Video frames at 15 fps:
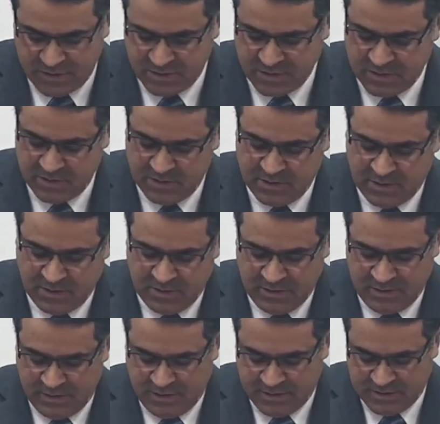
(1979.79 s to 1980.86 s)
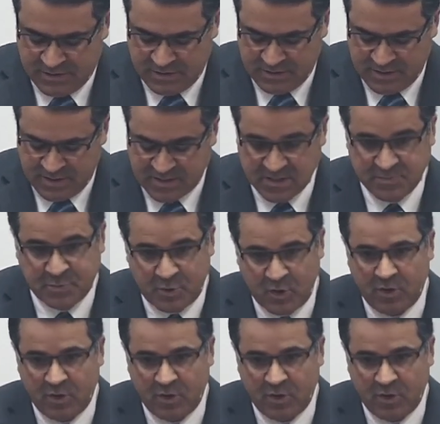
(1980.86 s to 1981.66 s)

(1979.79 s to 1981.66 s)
blessing all of those